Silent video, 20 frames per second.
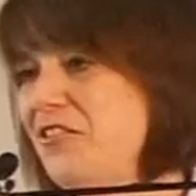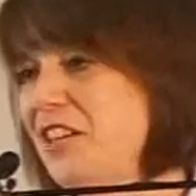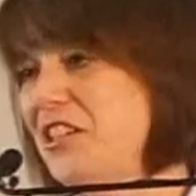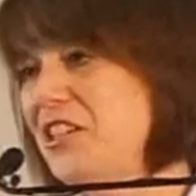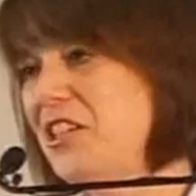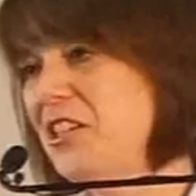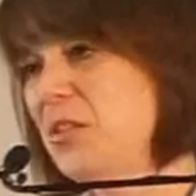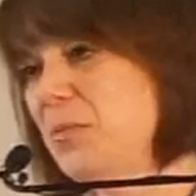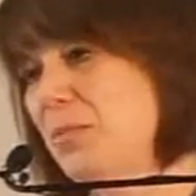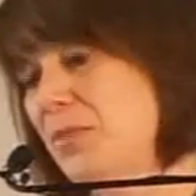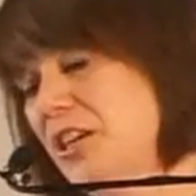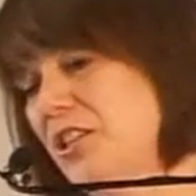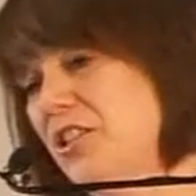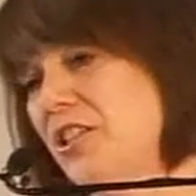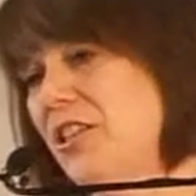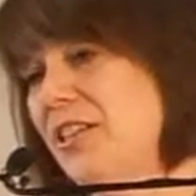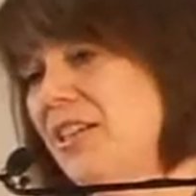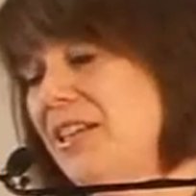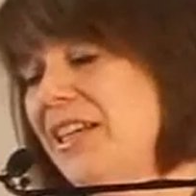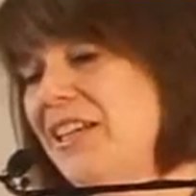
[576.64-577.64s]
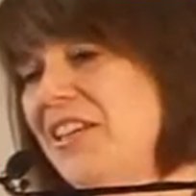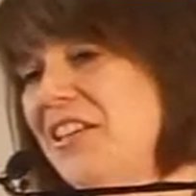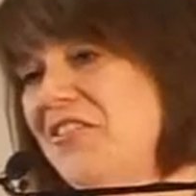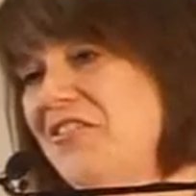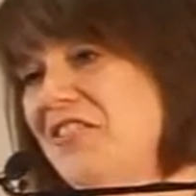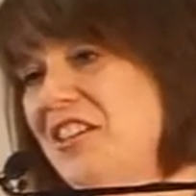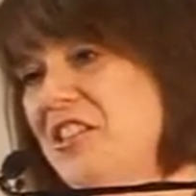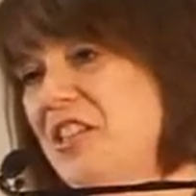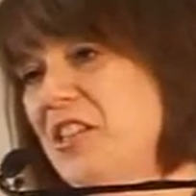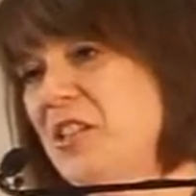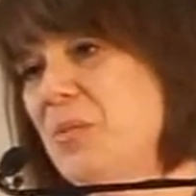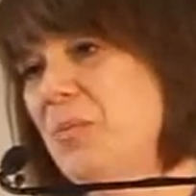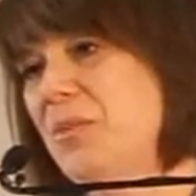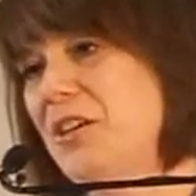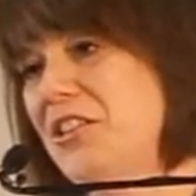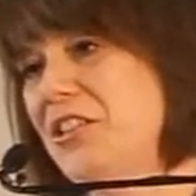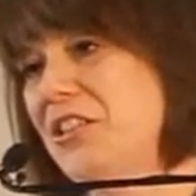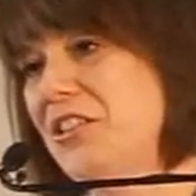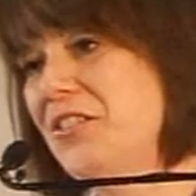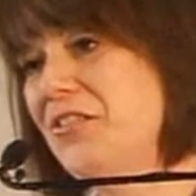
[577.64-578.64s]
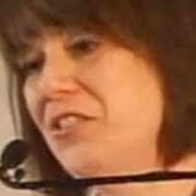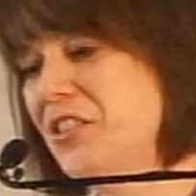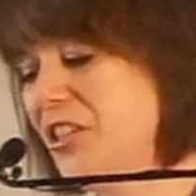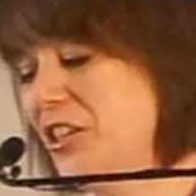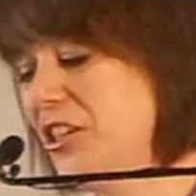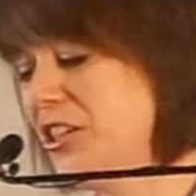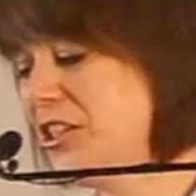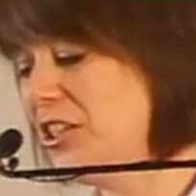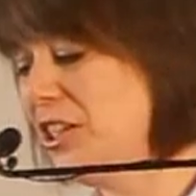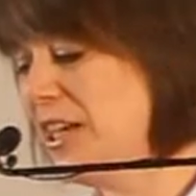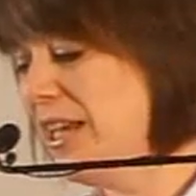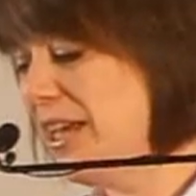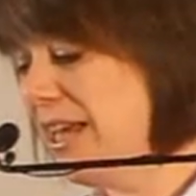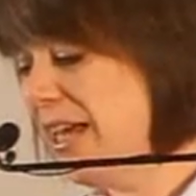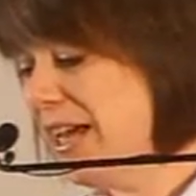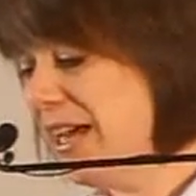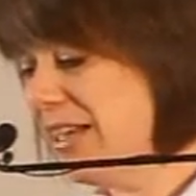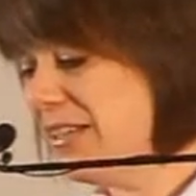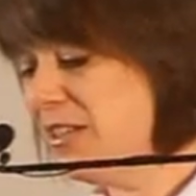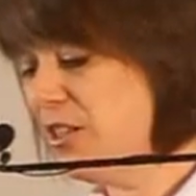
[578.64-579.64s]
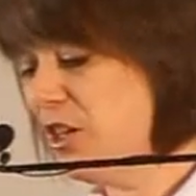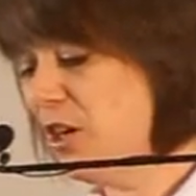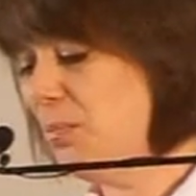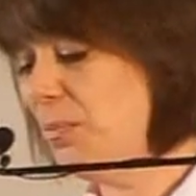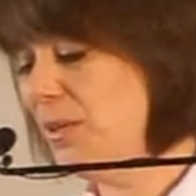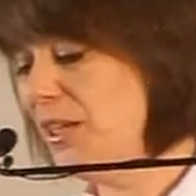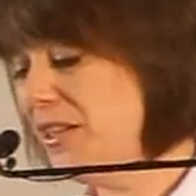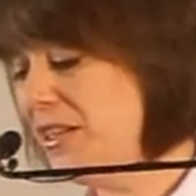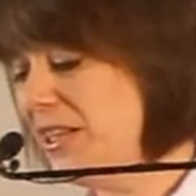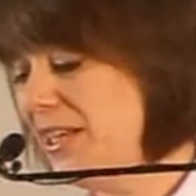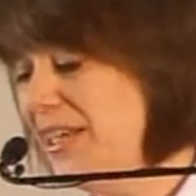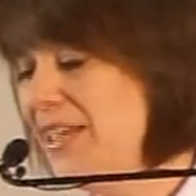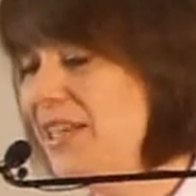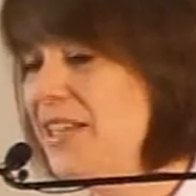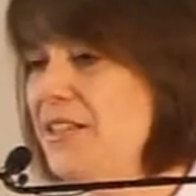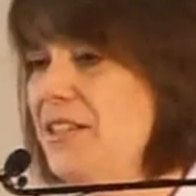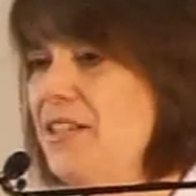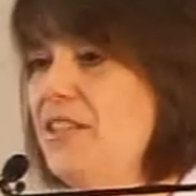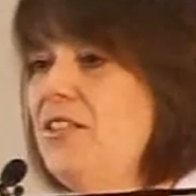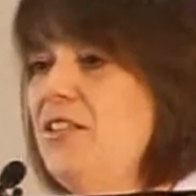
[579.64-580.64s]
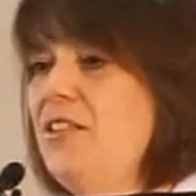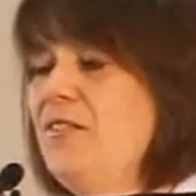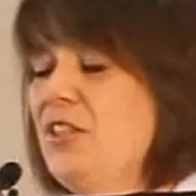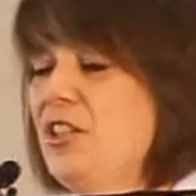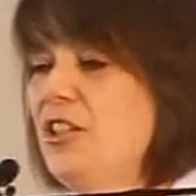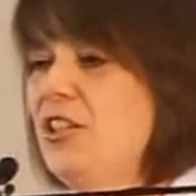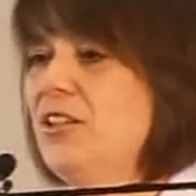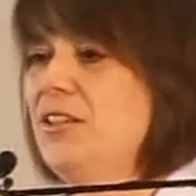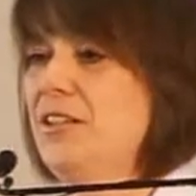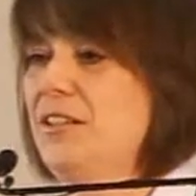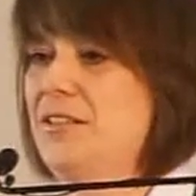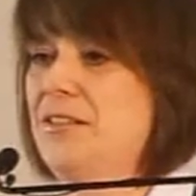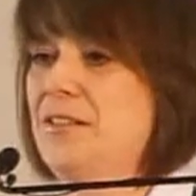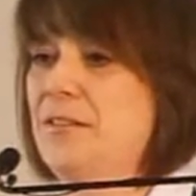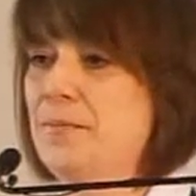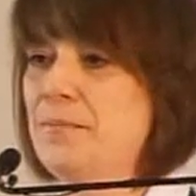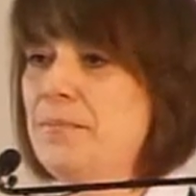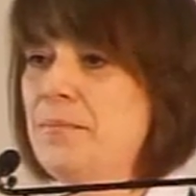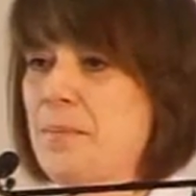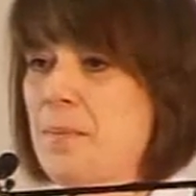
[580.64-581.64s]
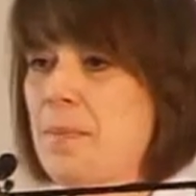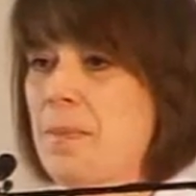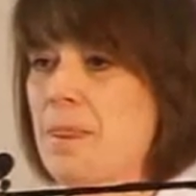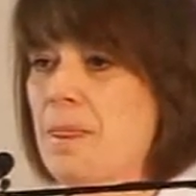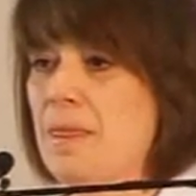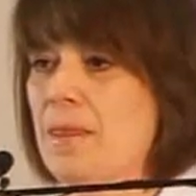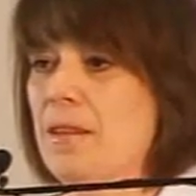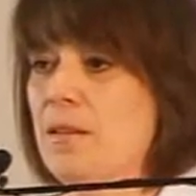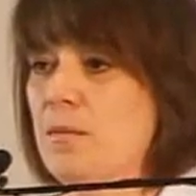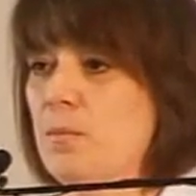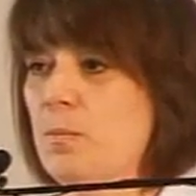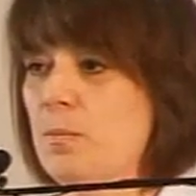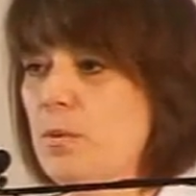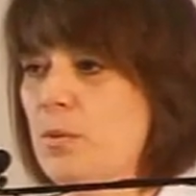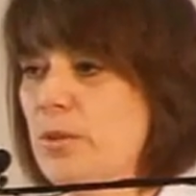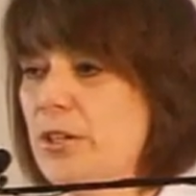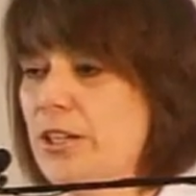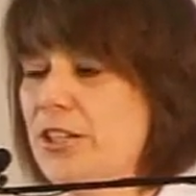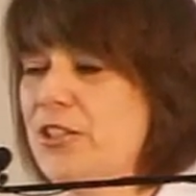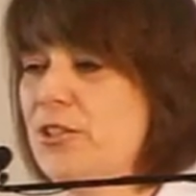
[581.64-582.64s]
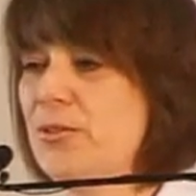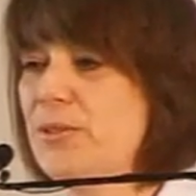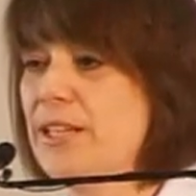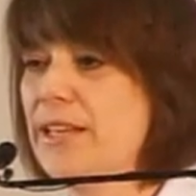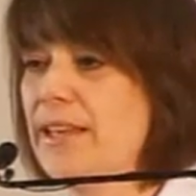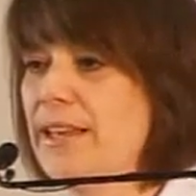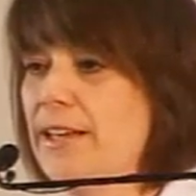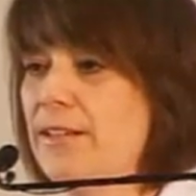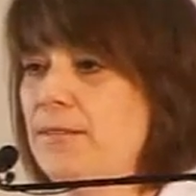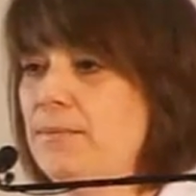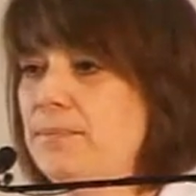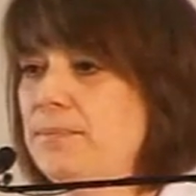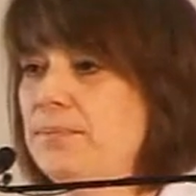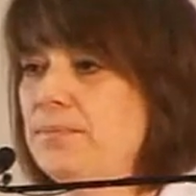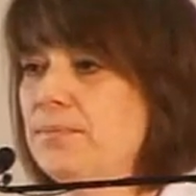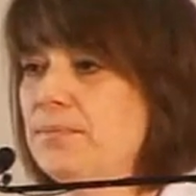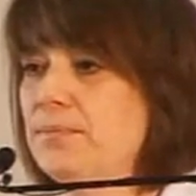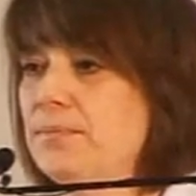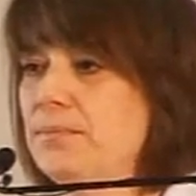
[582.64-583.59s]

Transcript: a fresh expression and leading a fresh expression of church has not been the easiest of journeys. But would I do it again?